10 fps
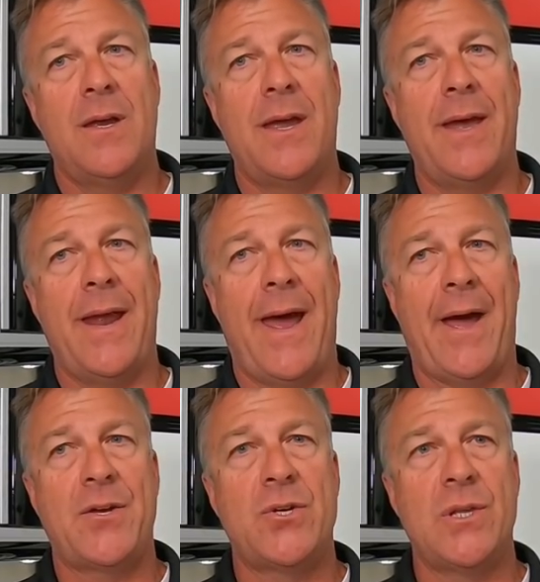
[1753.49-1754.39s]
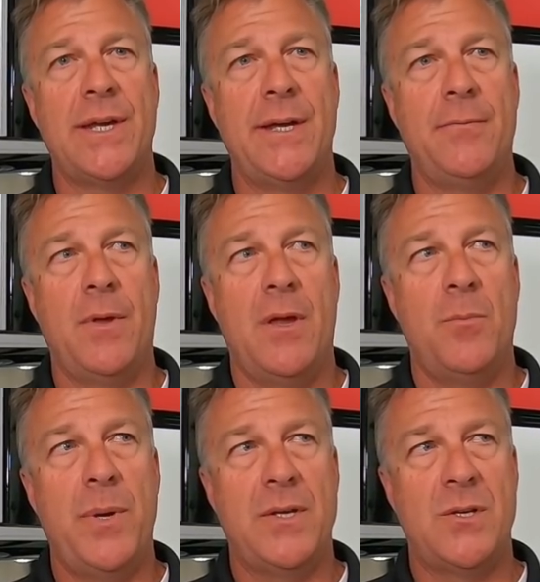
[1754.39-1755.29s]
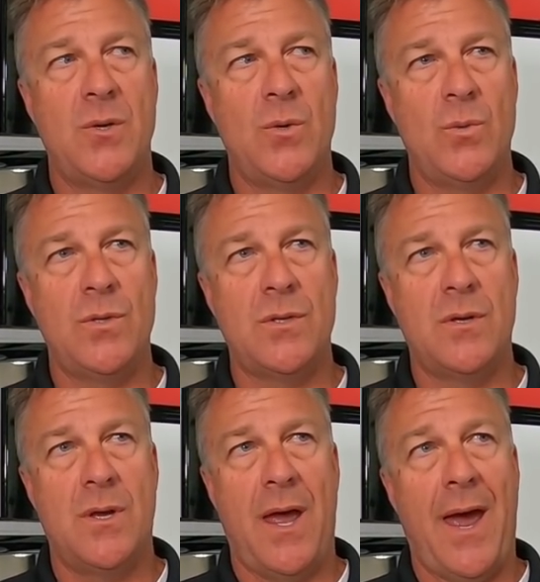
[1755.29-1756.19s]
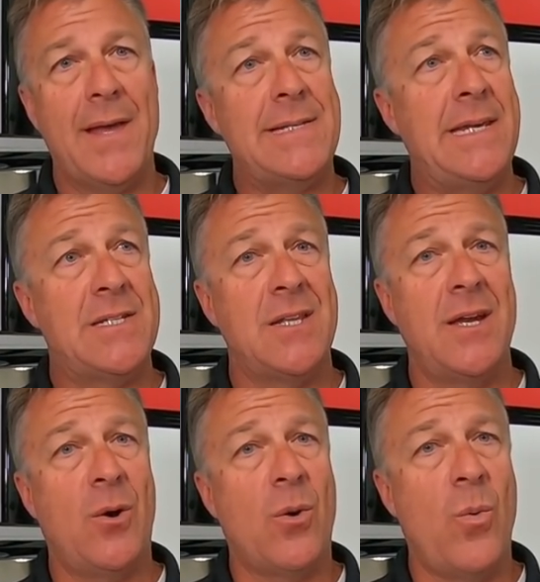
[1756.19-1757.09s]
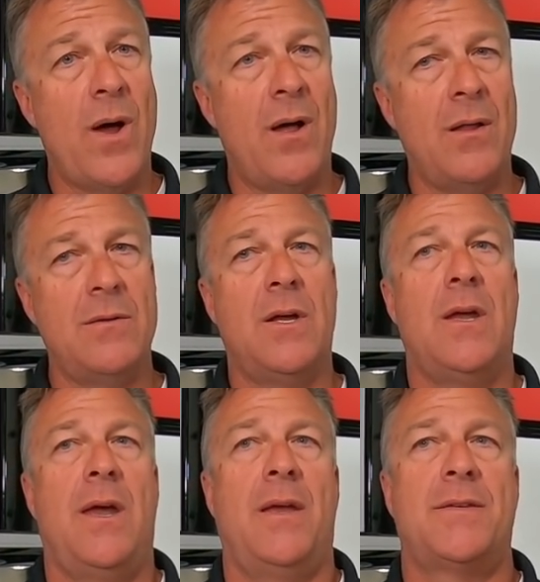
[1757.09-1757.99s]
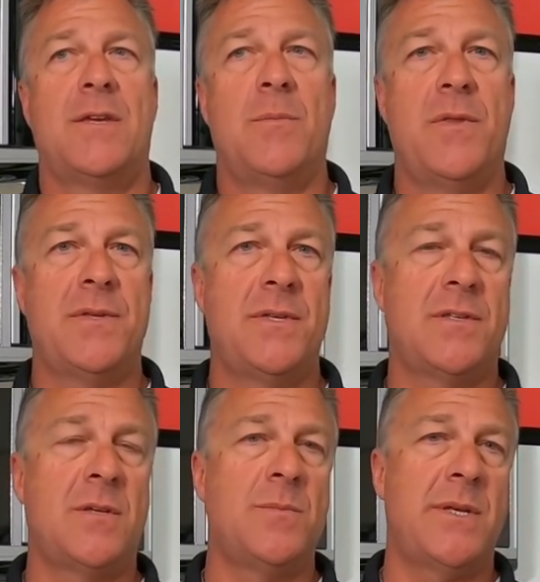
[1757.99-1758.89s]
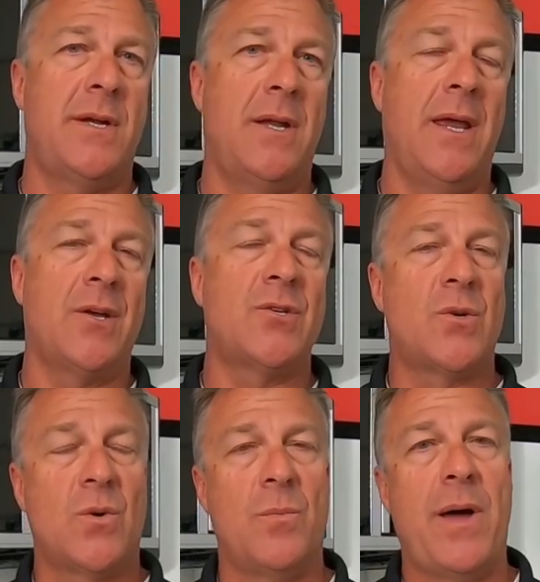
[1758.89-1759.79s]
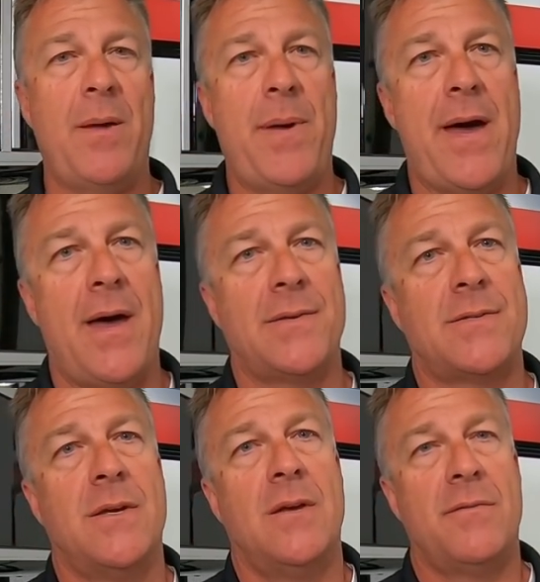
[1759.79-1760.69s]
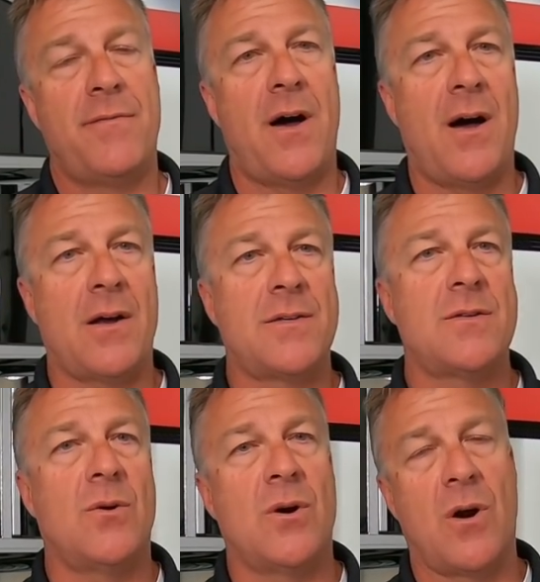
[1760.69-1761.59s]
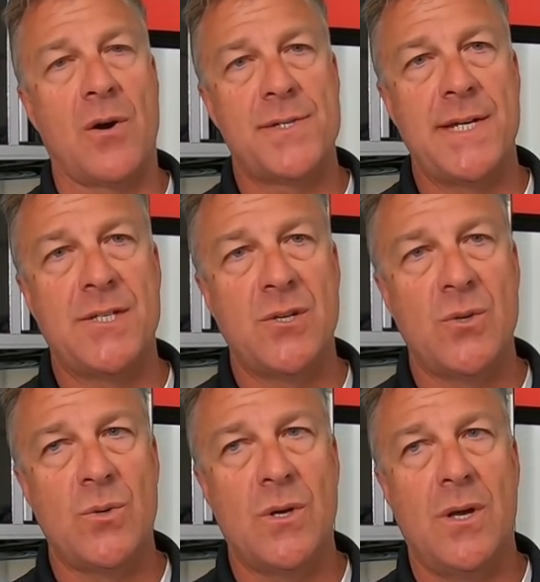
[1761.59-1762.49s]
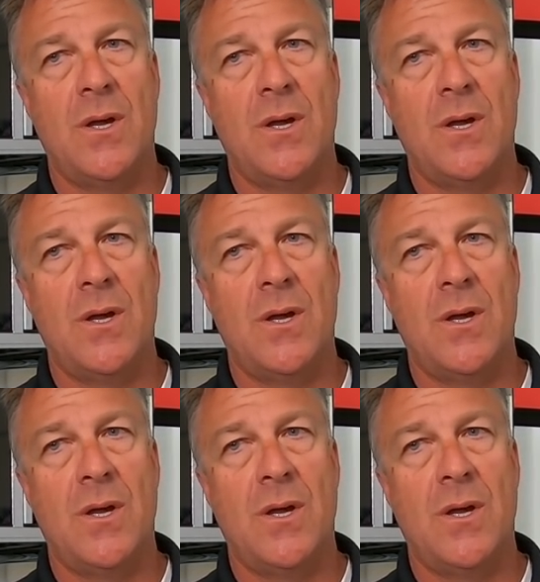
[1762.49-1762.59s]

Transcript: can actually be tuned as easily or well as some of the systems in an external bypass, FOX, or an RC2.